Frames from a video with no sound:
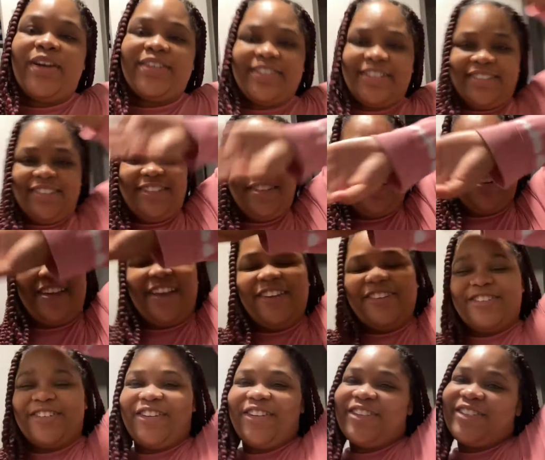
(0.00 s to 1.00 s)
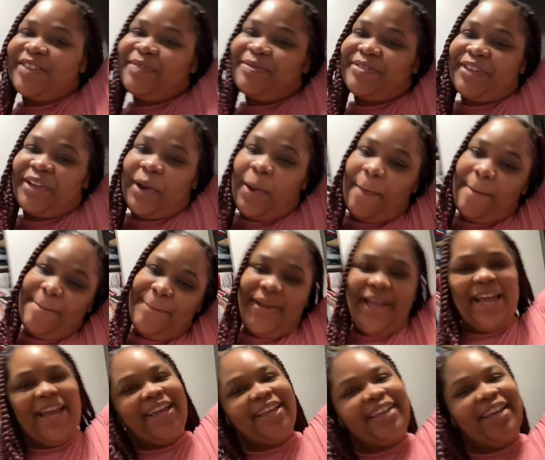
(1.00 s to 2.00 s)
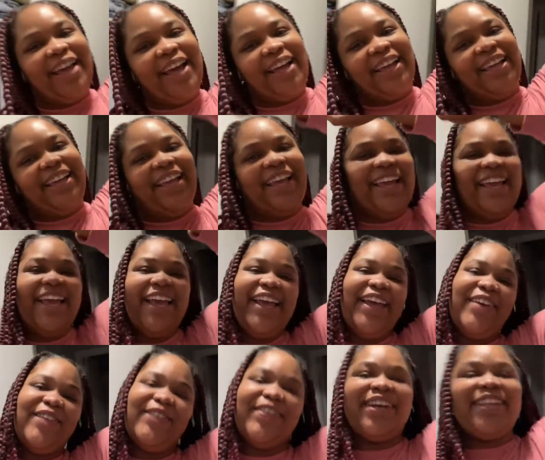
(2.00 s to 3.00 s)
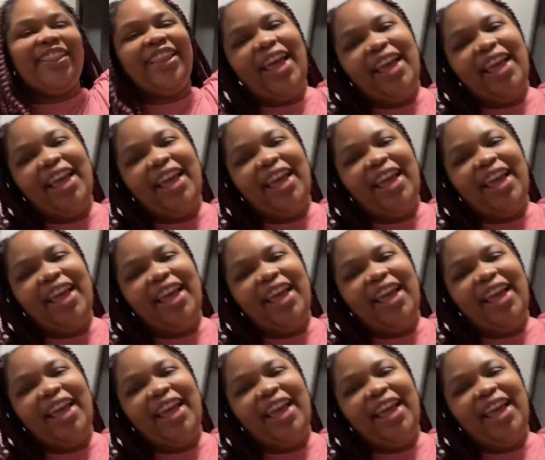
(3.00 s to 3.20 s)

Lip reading: up, TJ gang? It's your girl Timmy J, and I'm back again with